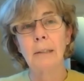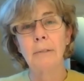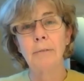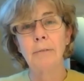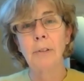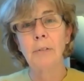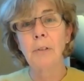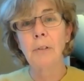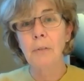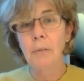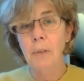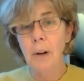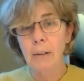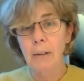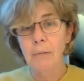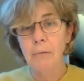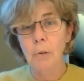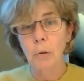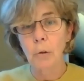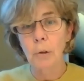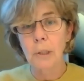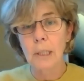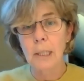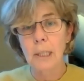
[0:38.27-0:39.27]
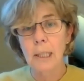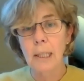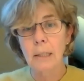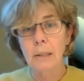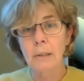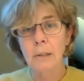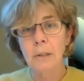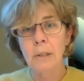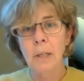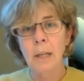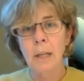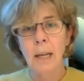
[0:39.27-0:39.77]
55
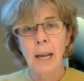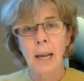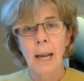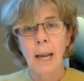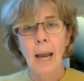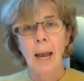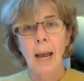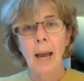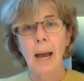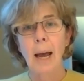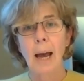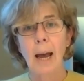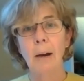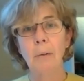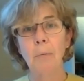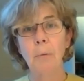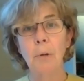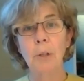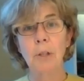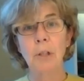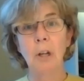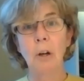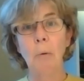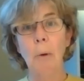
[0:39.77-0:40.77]
volunteers, which